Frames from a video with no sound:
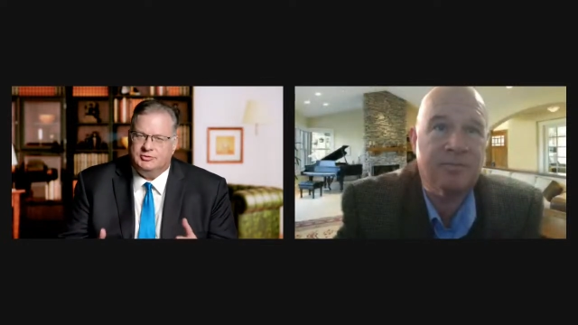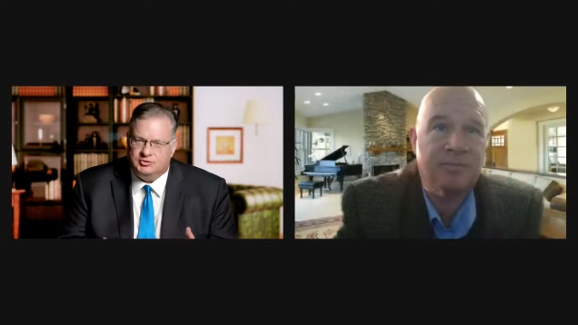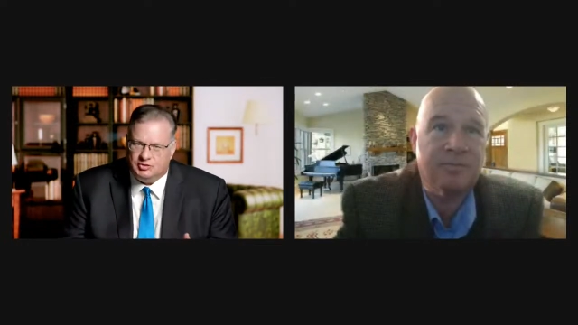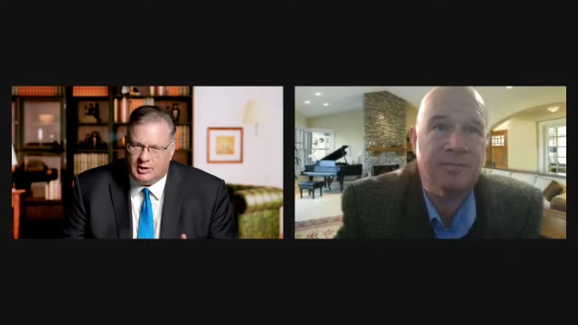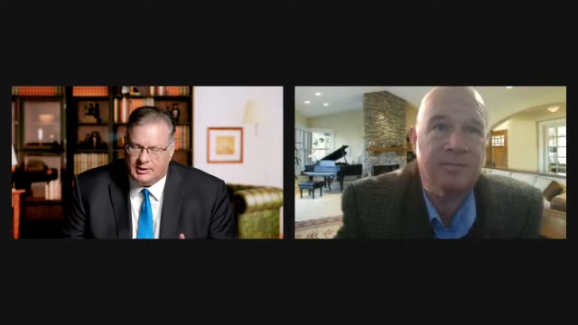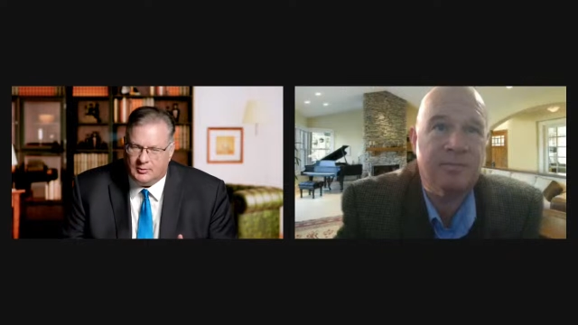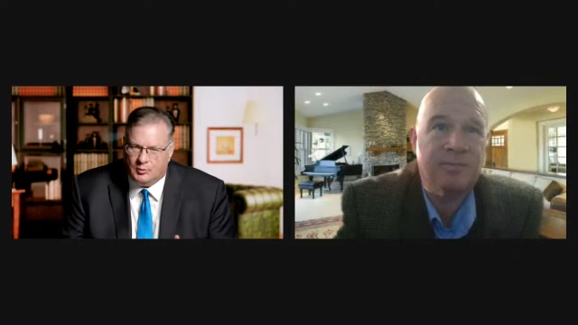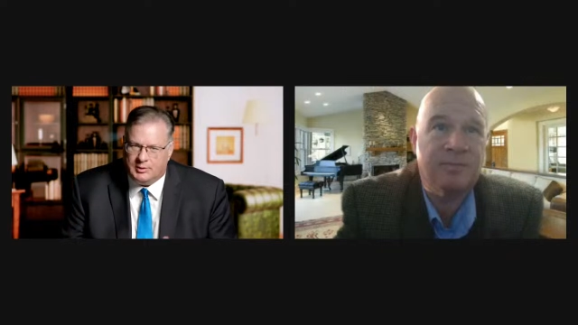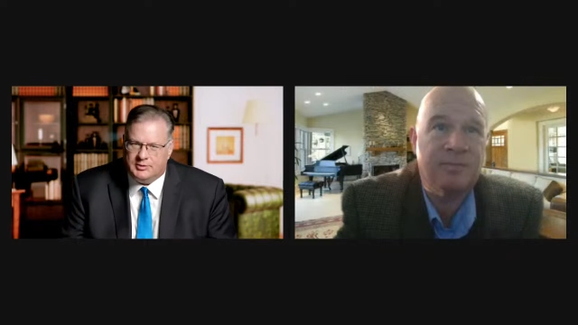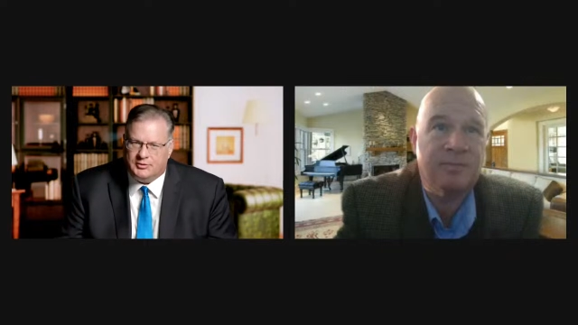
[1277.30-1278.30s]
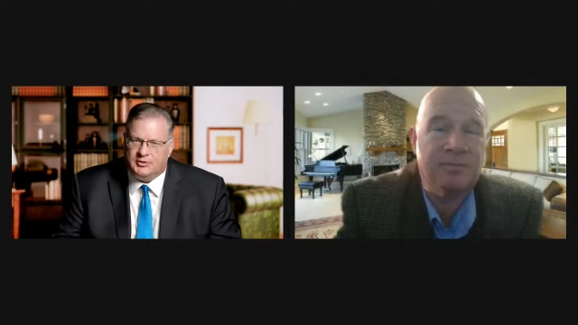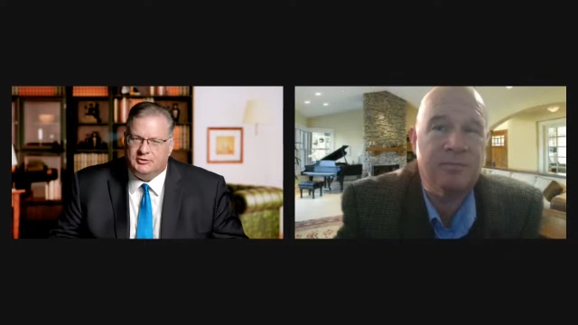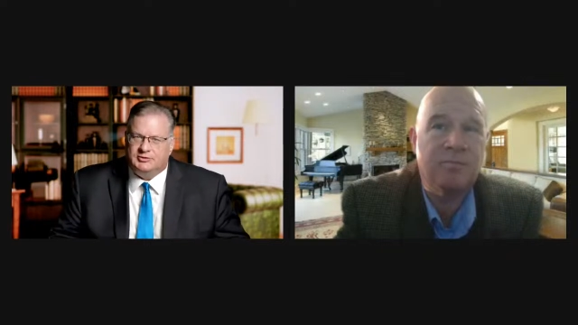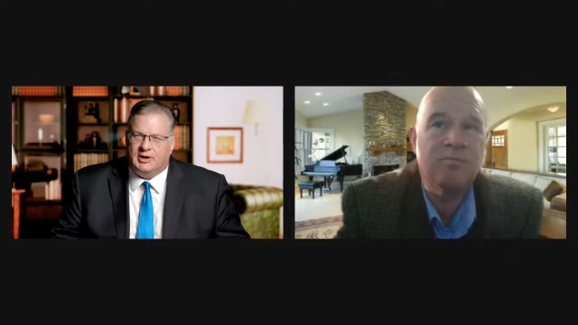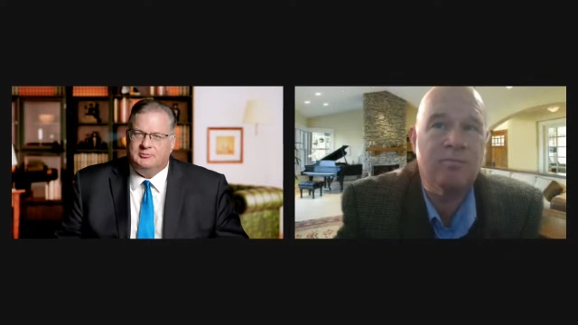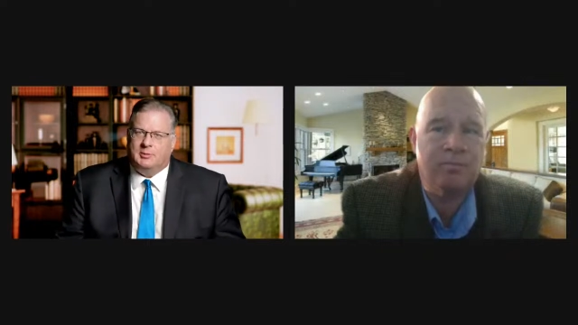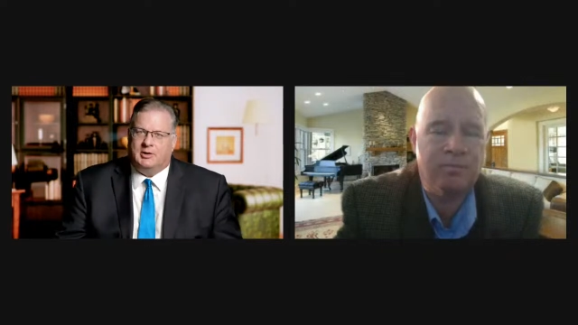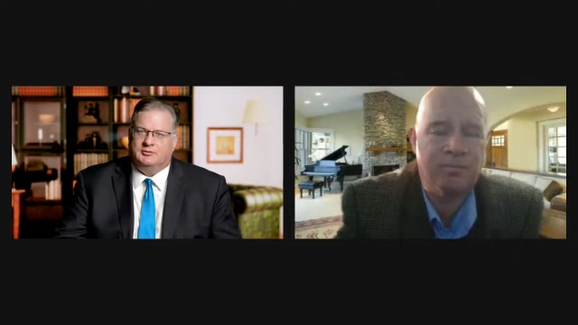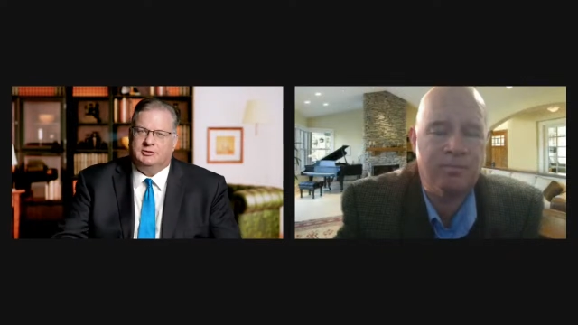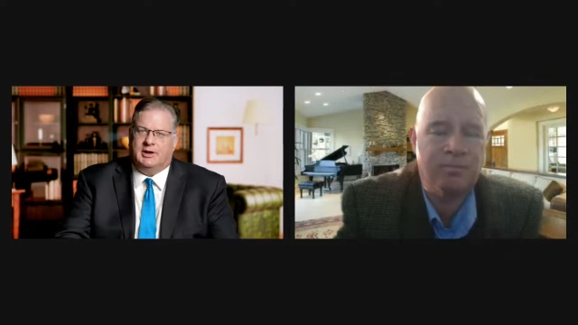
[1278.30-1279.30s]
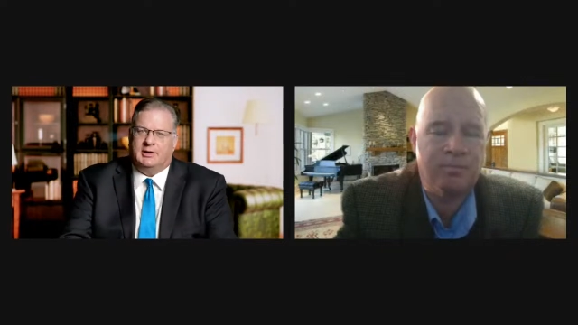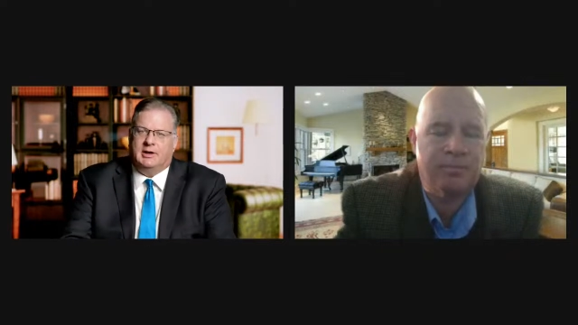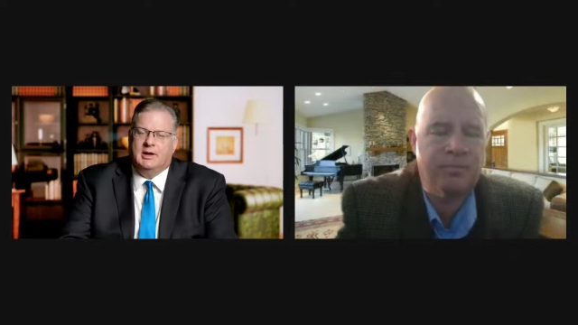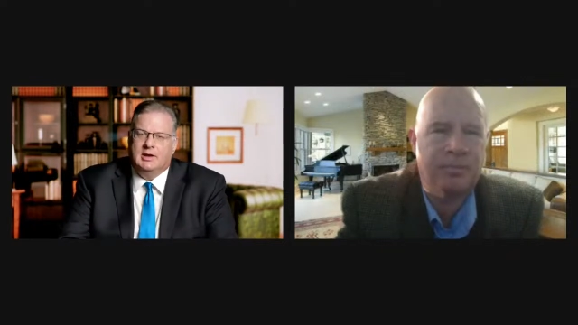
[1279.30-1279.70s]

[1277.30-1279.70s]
Speaker 1: in china one of the things i've marveled at